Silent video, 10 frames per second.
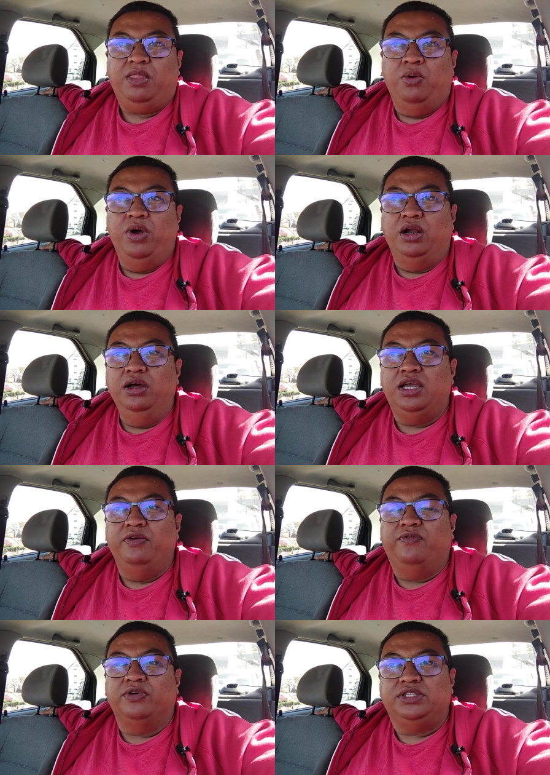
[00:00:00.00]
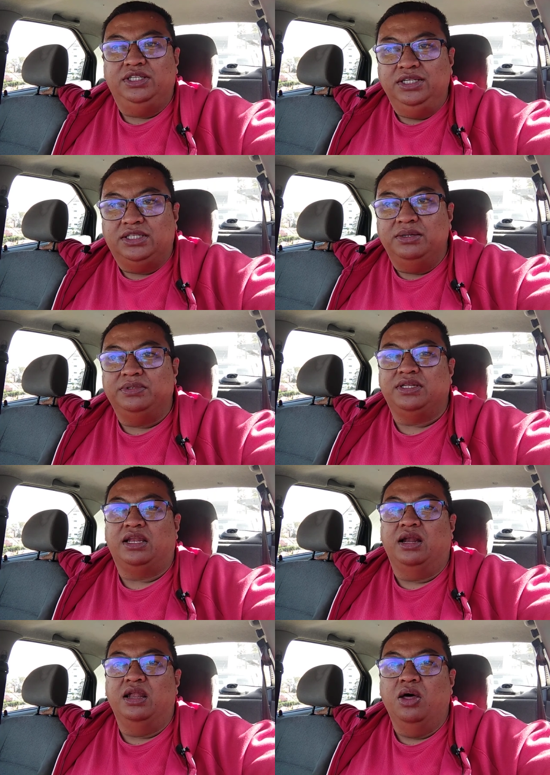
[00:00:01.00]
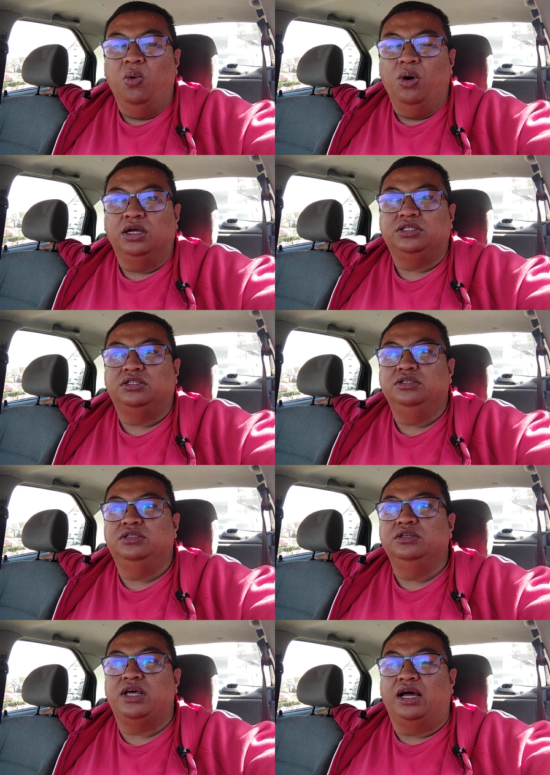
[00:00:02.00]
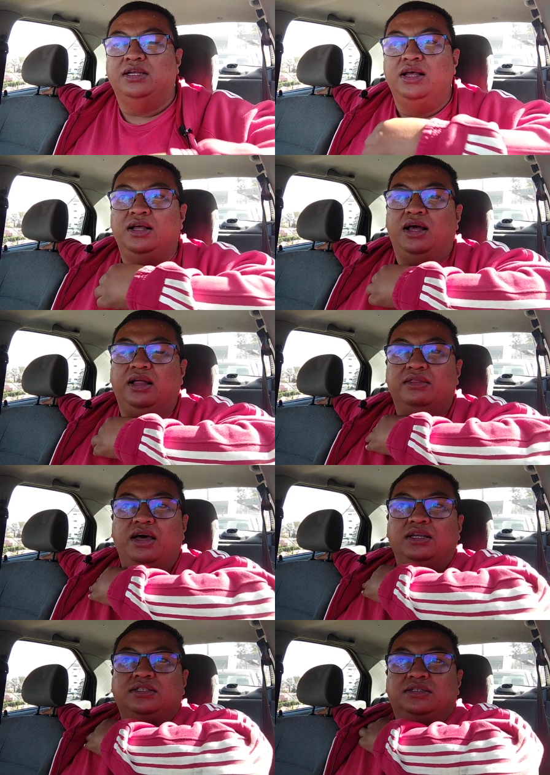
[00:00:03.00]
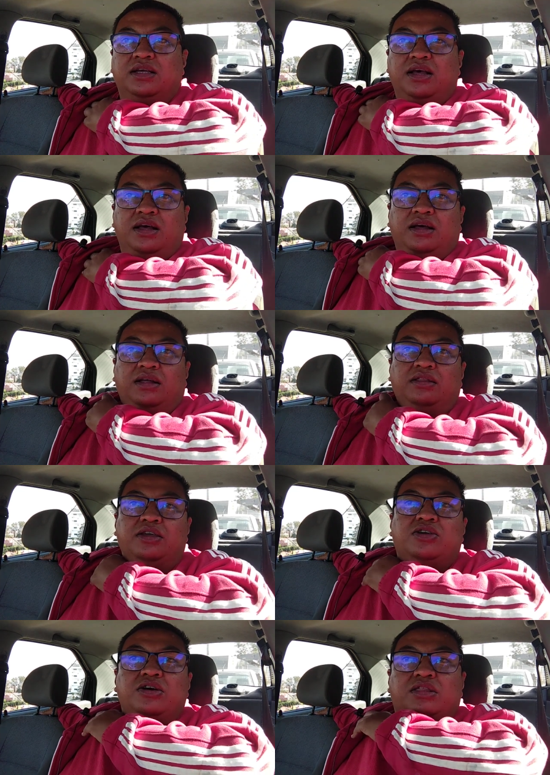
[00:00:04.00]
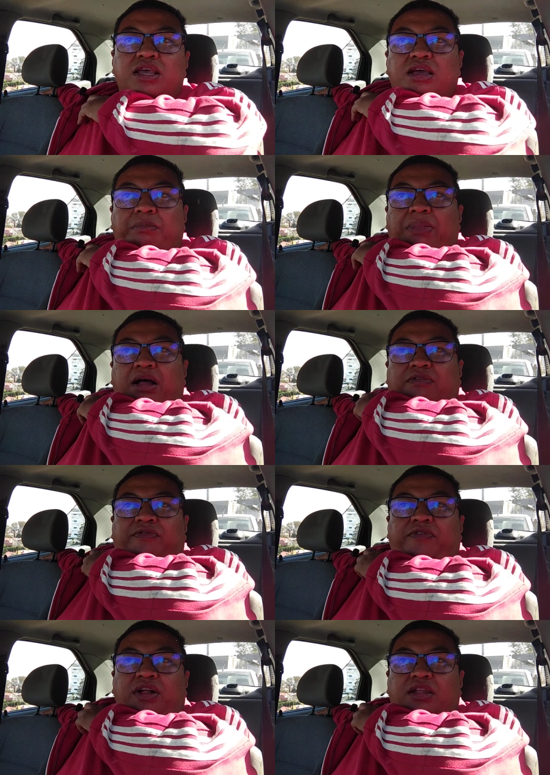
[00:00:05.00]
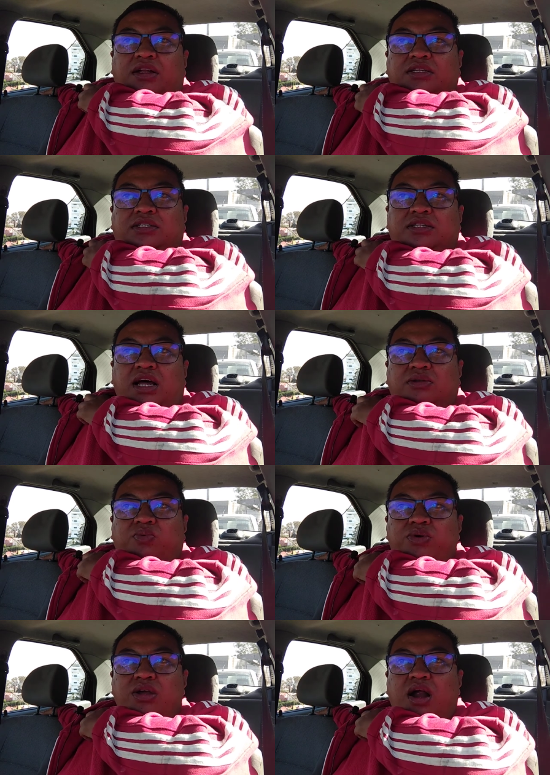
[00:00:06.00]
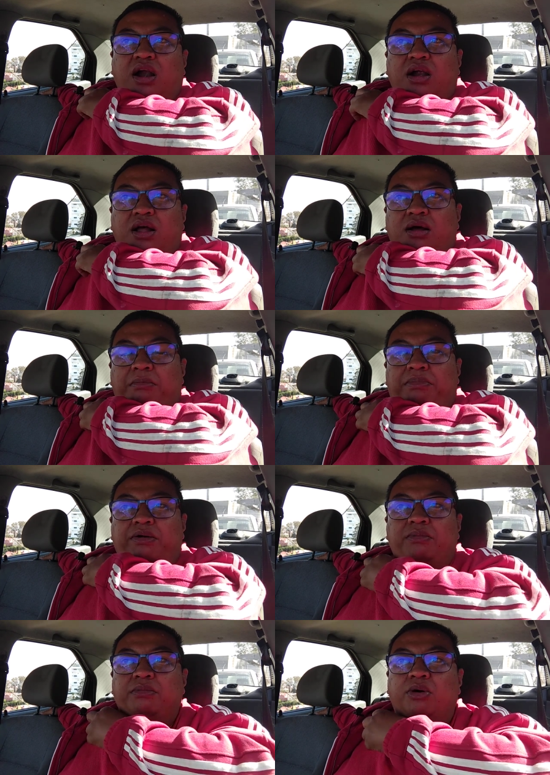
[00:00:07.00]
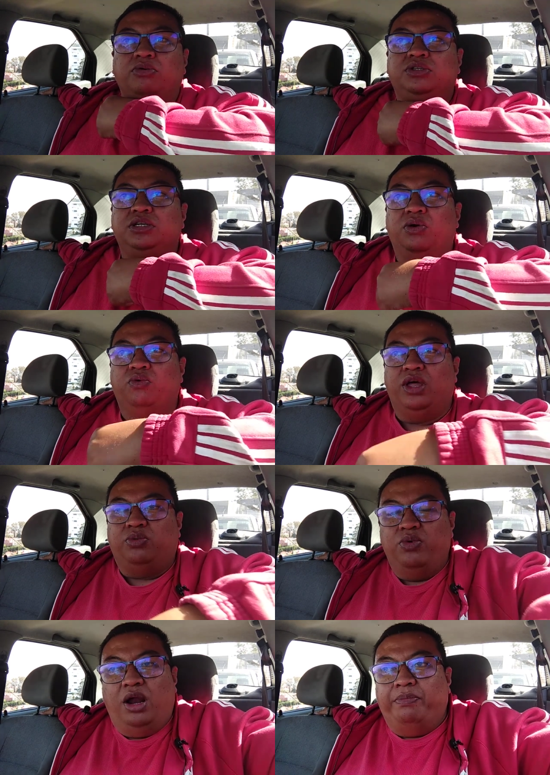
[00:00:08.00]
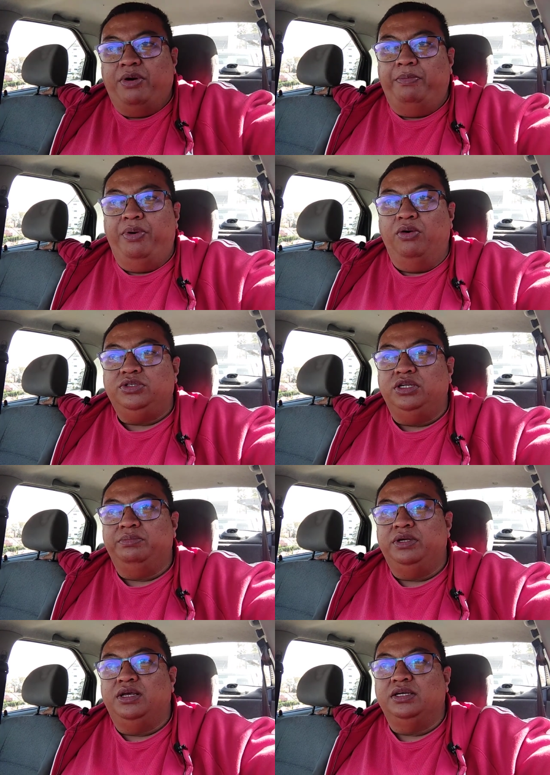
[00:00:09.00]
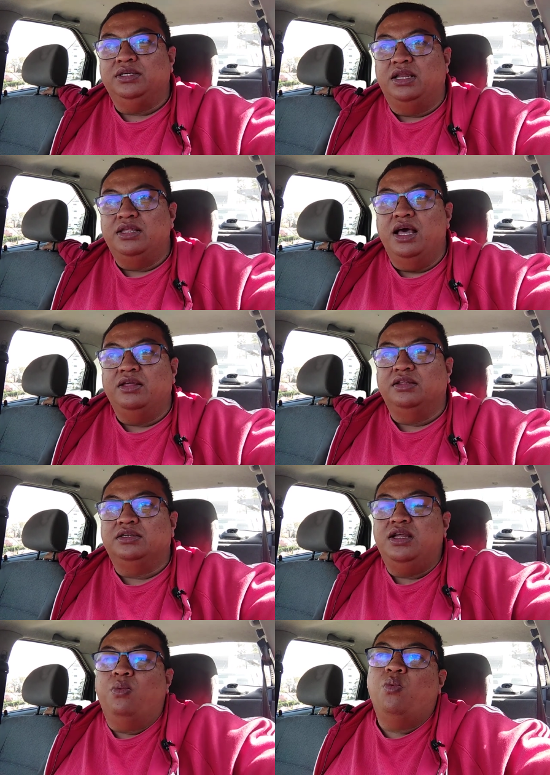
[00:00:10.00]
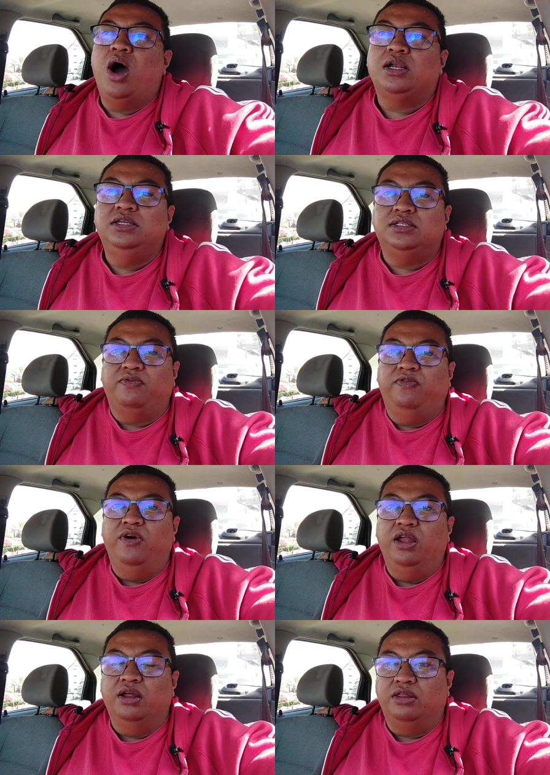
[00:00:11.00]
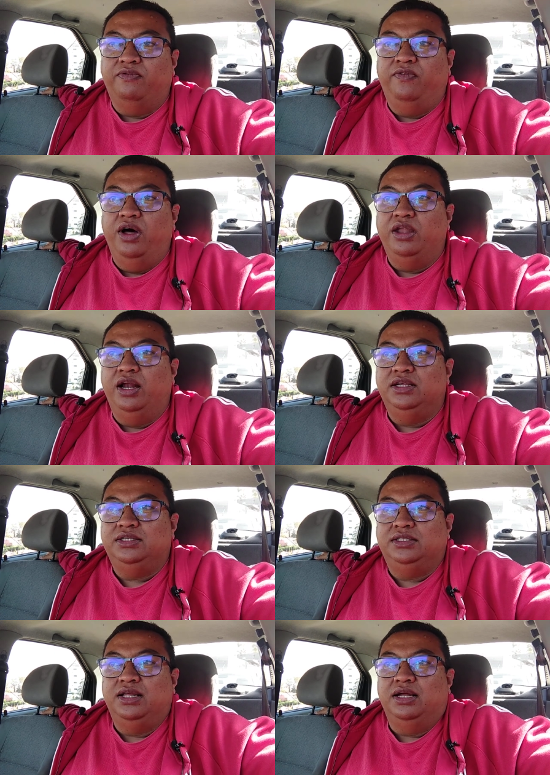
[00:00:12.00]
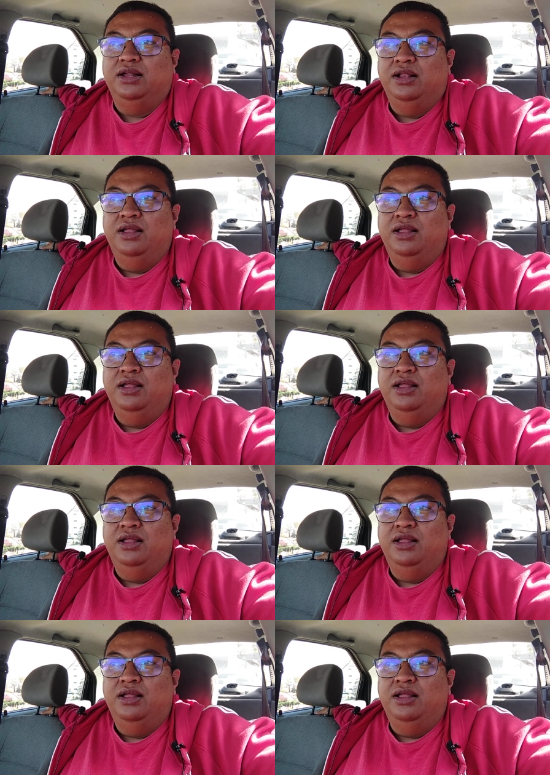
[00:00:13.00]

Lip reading: we are looking for systems that allow us to do that. And that's the good thing about funnels that we are promoting or that we are proposing, because at the end of the day, what is a funnel? The funnel is that